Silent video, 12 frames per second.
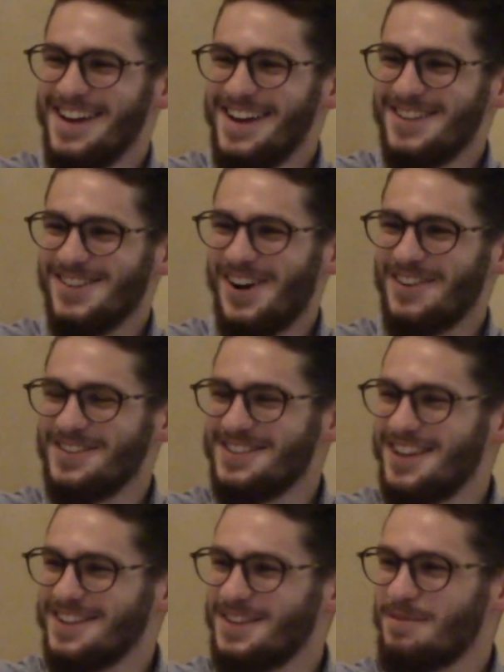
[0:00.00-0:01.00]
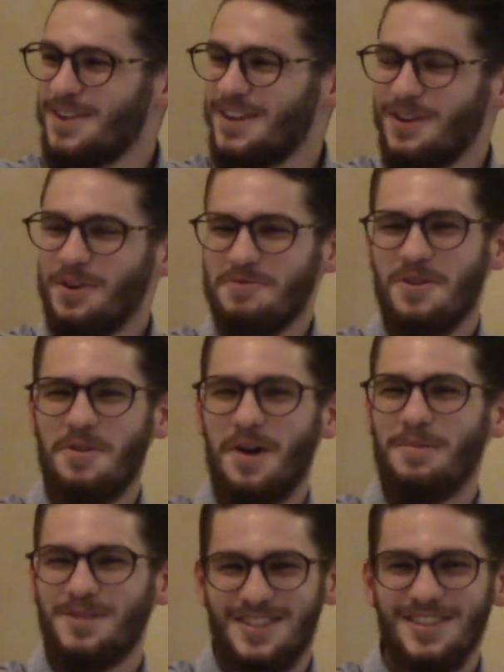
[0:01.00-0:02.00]
Harun tells him then, no,
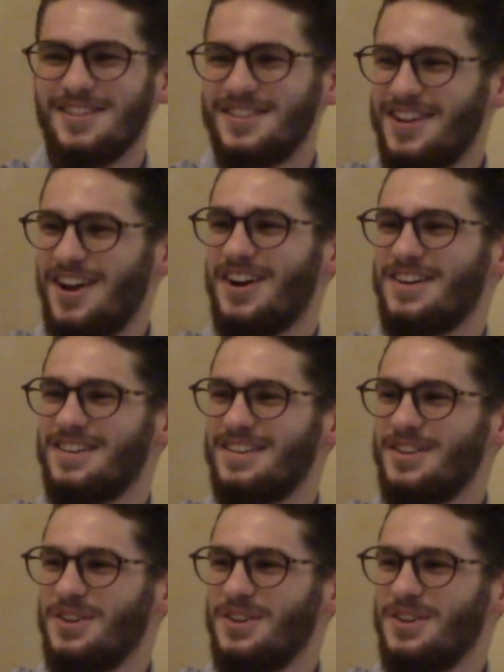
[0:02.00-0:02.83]
I'm still scared.